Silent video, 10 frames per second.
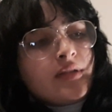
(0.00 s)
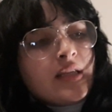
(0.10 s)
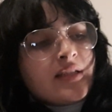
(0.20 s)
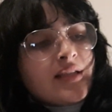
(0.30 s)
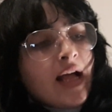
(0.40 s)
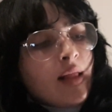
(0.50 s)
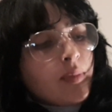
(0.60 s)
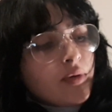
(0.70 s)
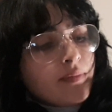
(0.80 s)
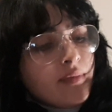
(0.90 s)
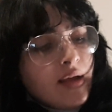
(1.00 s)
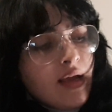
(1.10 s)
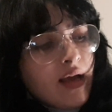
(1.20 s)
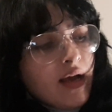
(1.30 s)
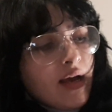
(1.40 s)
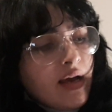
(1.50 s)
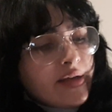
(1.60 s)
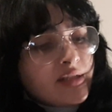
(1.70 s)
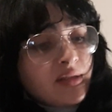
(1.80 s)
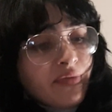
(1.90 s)
this album.
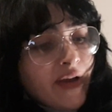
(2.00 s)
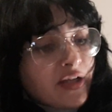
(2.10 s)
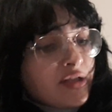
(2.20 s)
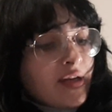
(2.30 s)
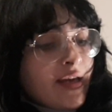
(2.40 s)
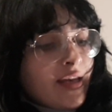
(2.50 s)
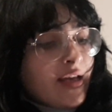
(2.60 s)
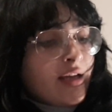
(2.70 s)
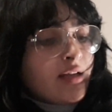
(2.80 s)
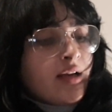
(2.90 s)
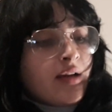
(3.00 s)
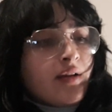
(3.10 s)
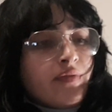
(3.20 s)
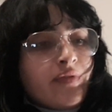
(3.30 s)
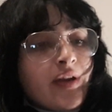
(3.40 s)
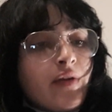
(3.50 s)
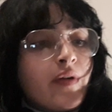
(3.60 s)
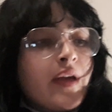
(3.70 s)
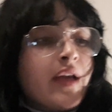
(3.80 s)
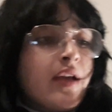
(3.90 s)
It's fascinating,
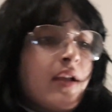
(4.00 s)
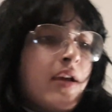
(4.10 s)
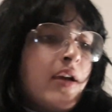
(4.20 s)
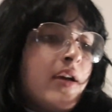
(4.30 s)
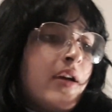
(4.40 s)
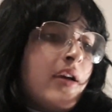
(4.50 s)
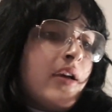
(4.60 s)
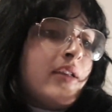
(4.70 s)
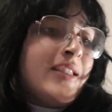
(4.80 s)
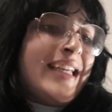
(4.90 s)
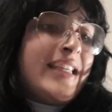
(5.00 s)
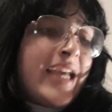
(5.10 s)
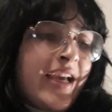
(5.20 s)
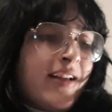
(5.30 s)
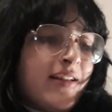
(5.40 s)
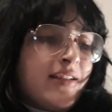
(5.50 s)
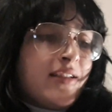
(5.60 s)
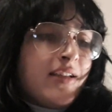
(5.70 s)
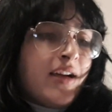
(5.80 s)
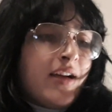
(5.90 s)
very
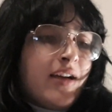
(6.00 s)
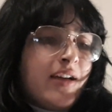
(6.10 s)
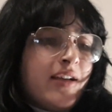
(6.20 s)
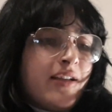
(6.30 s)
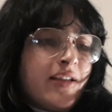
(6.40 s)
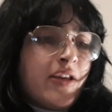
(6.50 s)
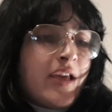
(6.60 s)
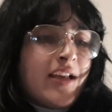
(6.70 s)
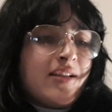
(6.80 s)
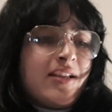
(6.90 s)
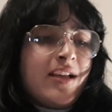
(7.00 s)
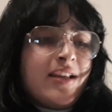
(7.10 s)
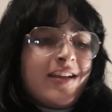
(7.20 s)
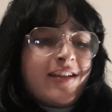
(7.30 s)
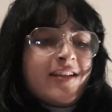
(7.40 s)
detailed. You can see the